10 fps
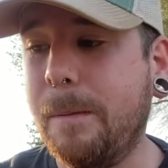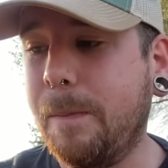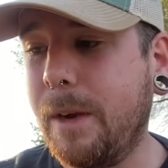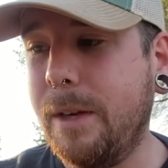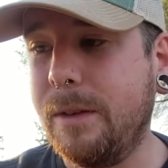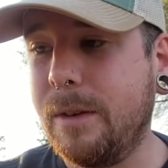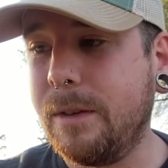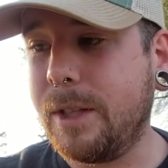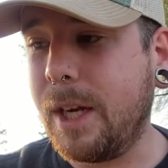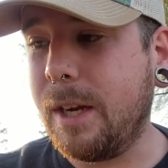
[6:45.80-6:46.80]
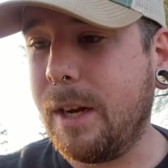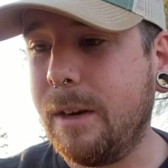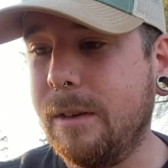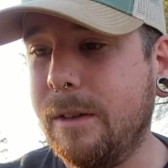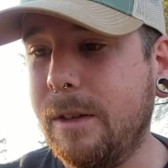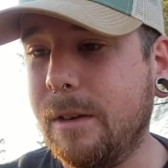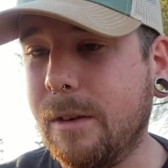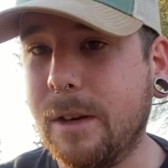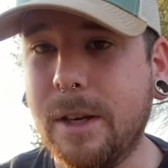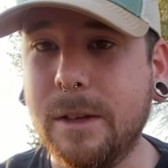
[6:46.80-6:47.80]
I do understand how the
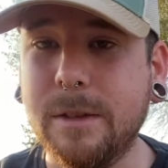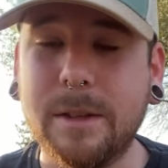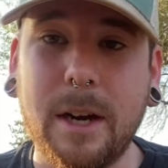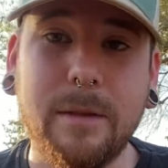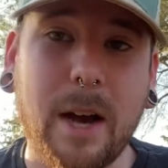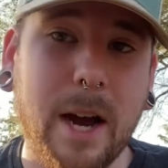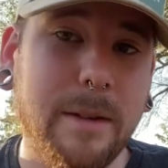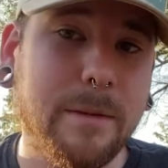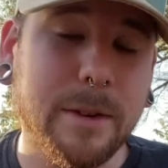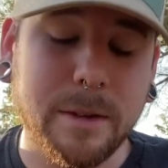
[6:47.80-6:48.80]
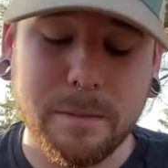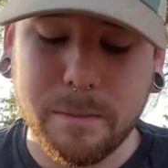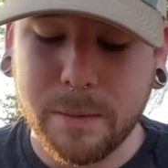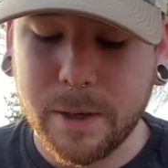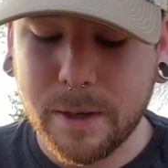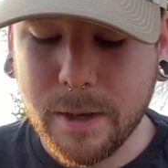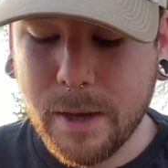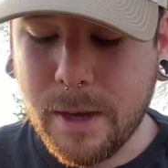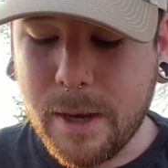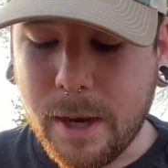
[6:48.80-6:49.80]
younger kids is kind of a hype for them, but
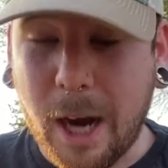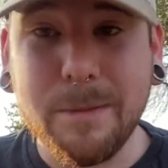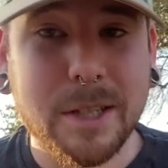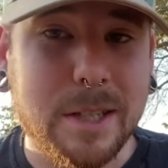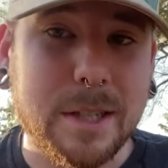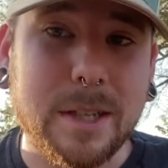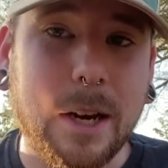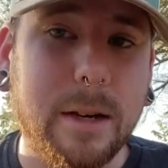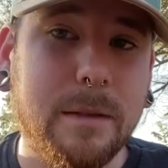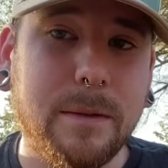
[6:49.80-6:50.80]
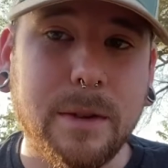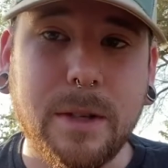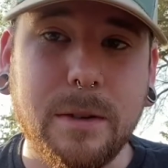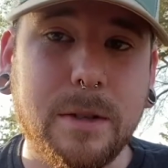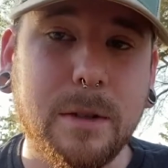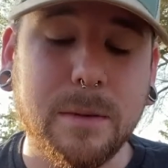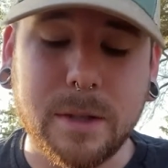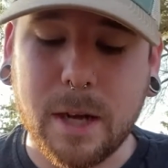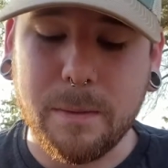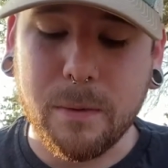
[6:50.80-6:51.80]
I'm just excited for the YouTubers
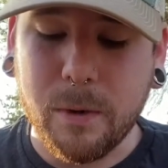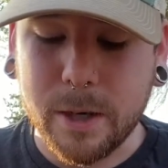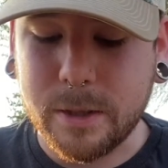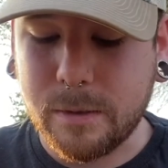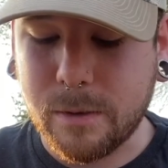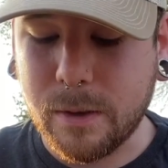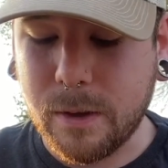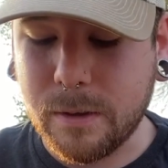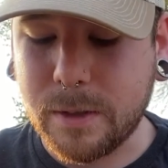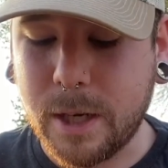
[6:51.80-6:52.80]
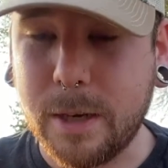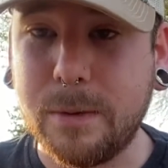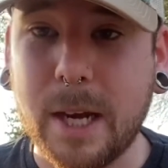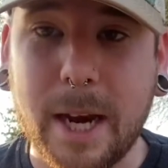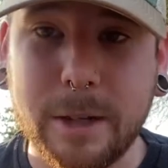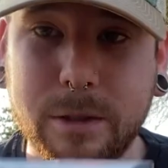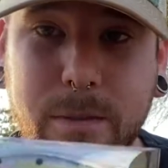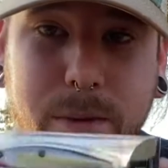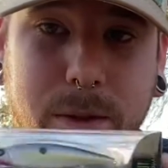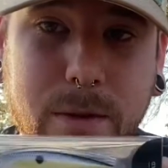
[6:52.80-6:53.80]
that I've been watching for a long time to actually
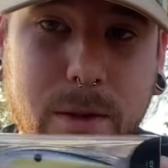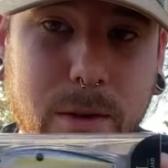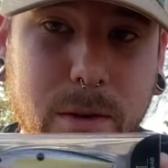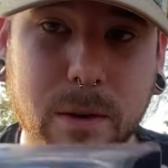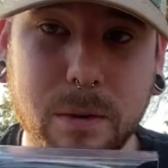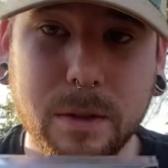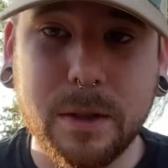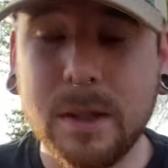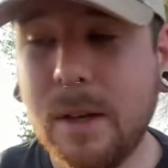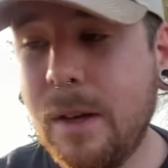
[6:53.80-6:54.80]
produce their own lures.